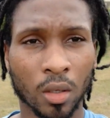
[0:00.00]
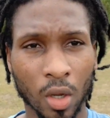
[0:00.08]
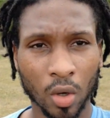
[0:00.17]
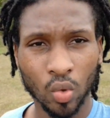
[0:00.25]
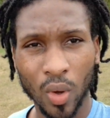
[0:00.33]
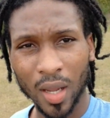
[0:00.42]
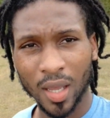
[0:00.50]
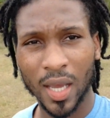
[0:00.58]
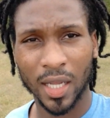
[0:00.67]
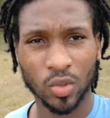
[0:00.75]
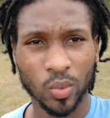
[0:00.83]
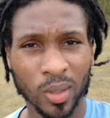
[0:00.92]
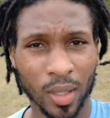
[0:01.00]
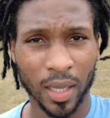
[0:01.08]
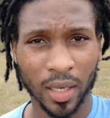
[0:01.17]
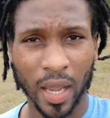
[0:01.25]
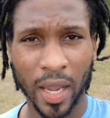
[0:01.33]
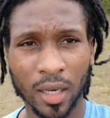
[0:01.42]
Now do a cartwheel
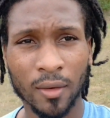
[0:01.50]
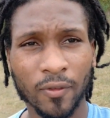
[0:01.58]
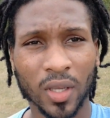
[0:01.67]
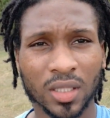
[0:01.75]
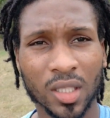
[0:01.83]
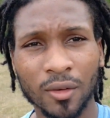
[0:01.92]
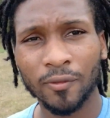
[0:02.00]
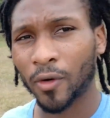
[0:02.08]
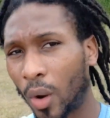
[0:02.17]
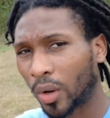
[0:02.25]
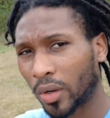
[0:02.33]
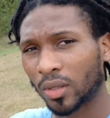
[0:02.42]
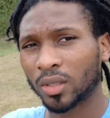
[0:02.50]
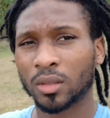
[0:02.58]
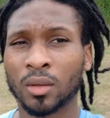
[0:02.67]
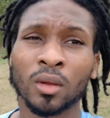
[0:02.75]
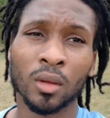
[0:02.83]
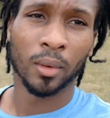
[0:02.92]
and end facing forward.
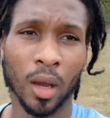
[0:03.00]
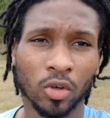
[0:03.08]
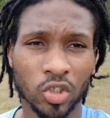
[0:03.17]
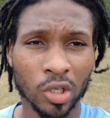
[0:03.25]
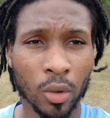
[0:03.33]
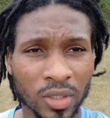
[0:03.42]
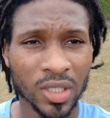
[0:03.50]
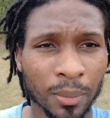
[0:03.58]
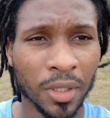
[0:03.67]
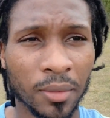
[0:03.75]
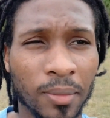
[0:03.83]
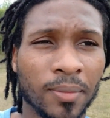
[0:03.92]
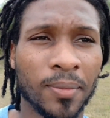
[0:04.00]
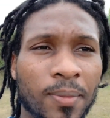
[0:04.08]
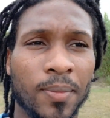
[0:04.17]
I'll show you what I mean.